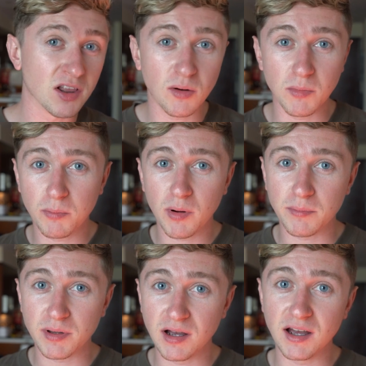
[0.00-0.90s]
a lot more
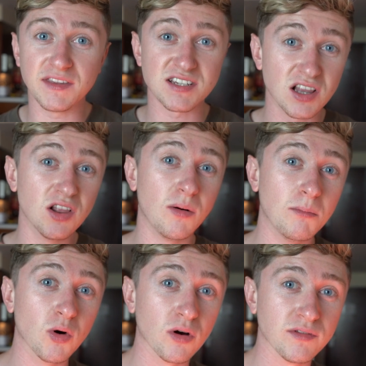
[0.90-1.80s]
popular and there's a lot
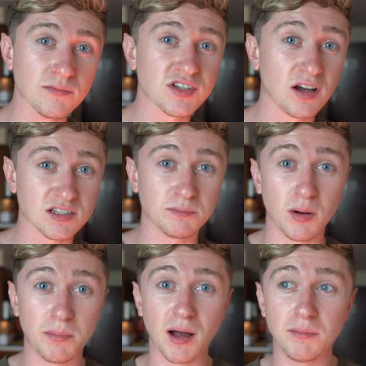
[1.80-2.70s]
more of them starting to
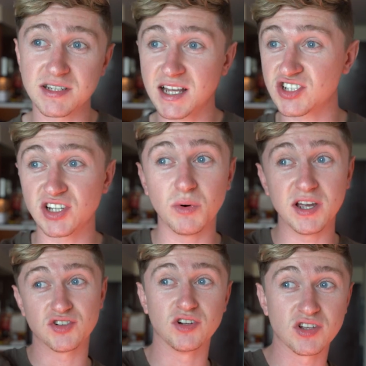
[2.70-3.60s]
pop up. There's actually a
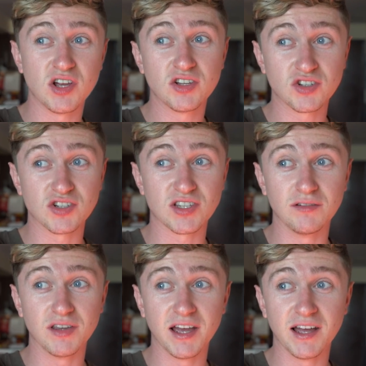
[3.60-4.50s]
Waitrose just
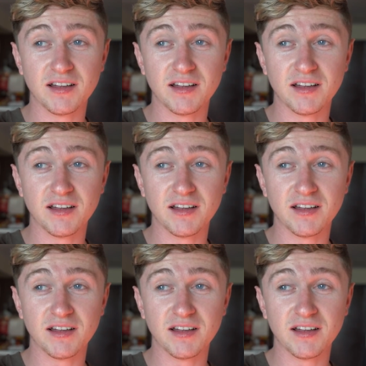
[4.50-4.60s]
over there.